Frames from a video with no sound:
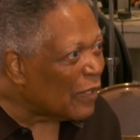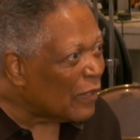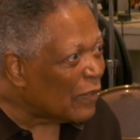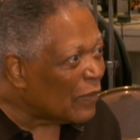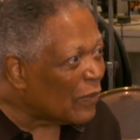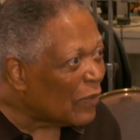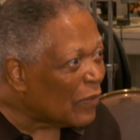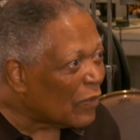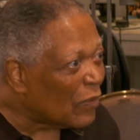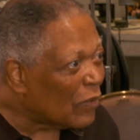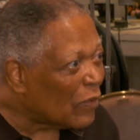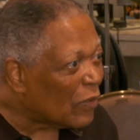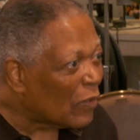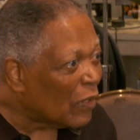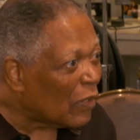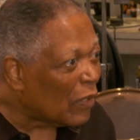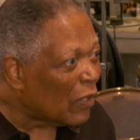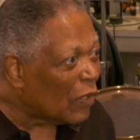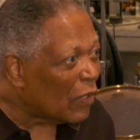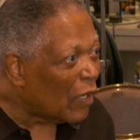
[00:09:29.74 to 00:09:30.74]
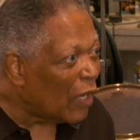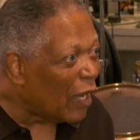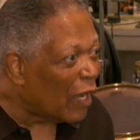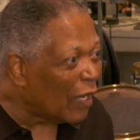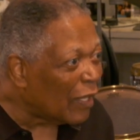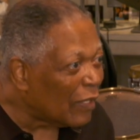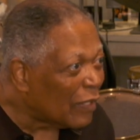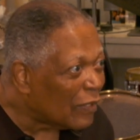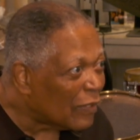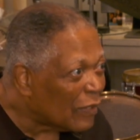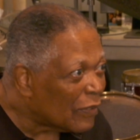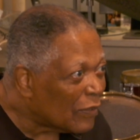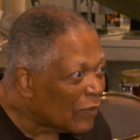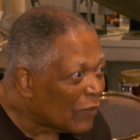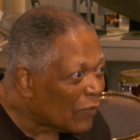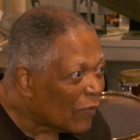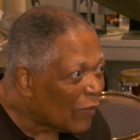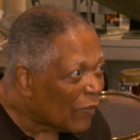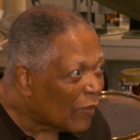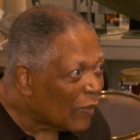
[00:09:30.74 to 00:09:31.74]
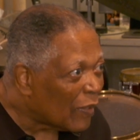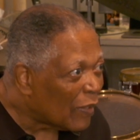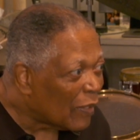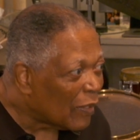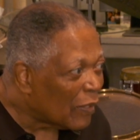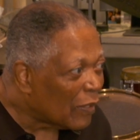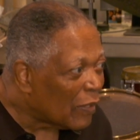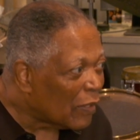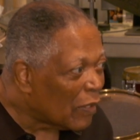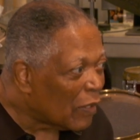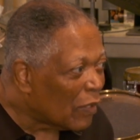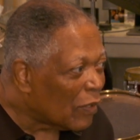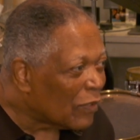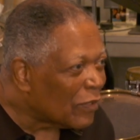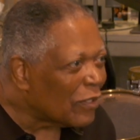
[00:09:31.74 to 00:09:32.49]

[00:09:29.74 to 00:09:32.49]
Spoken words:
was ready too? He loved the cymbal too.